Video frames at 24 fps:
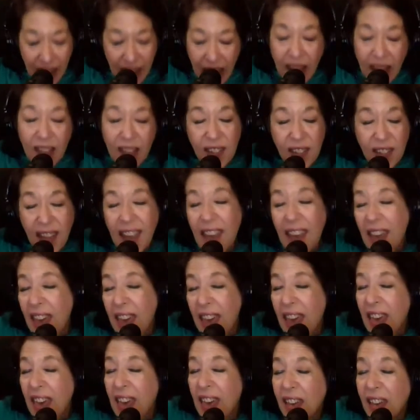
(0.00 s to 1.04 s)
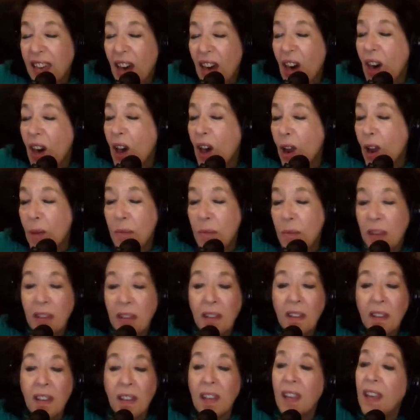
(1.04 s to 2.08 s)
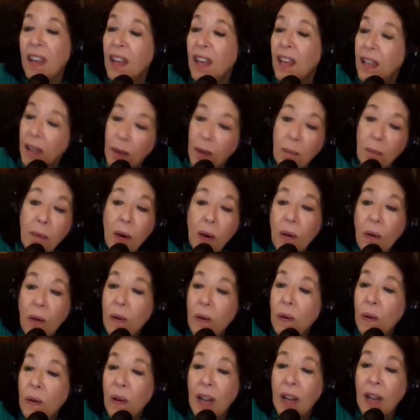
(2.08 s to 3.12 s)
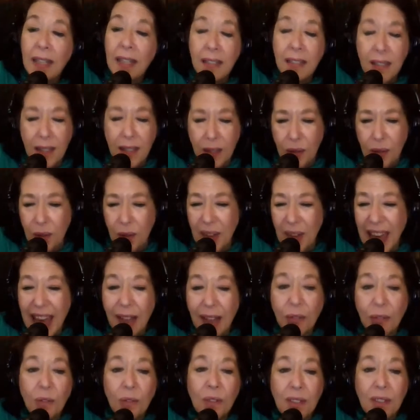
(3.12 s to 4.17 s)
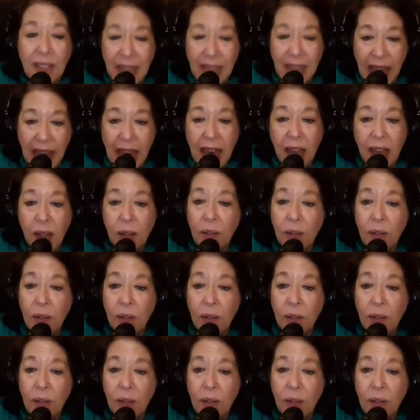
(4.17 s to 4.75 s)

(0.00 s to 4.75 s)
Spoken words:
I said, hey Carmen, come on, let's go downtown.